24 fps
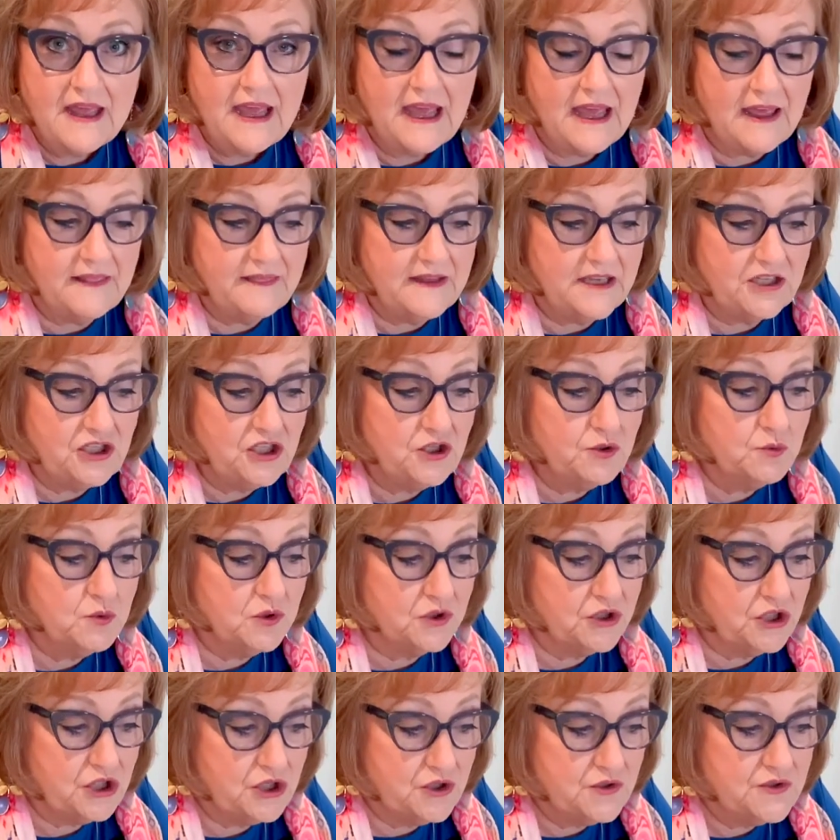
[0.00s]
And then you will
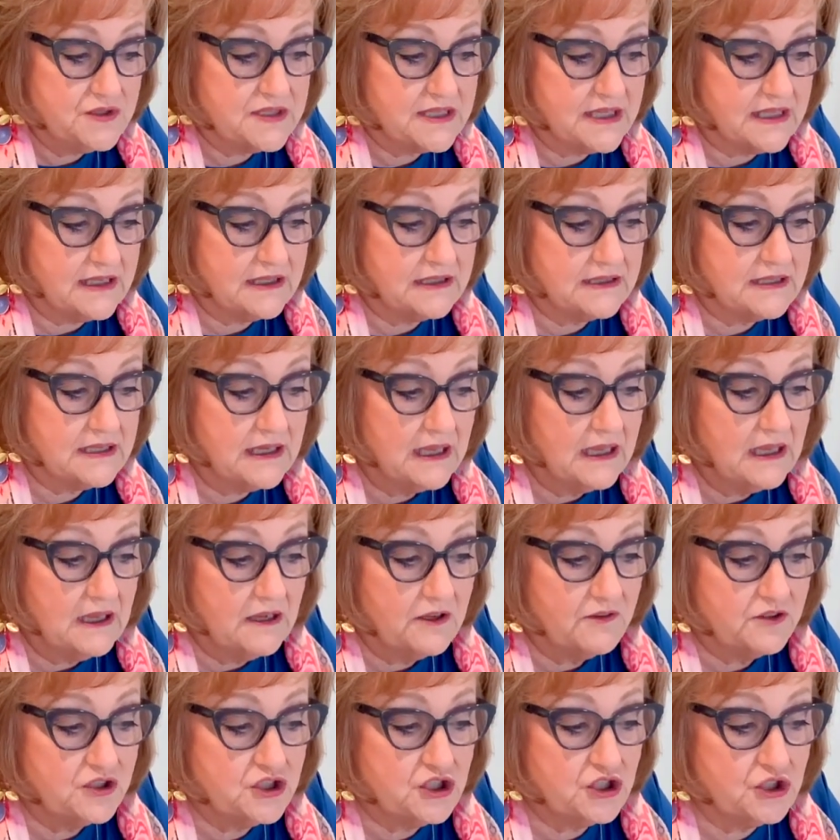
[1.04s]
use it
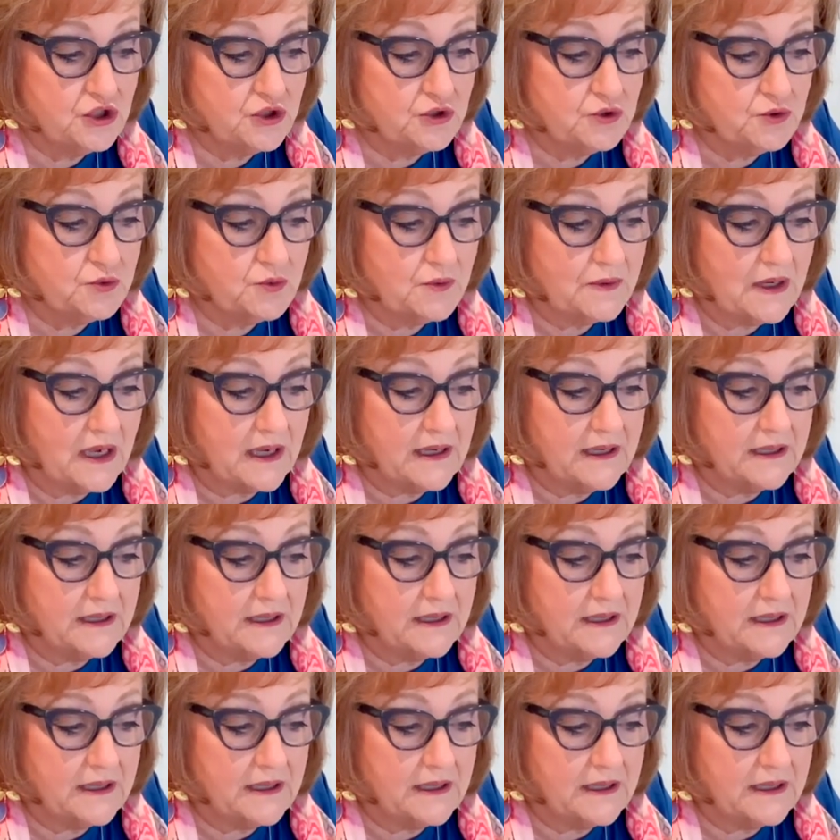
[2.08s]
to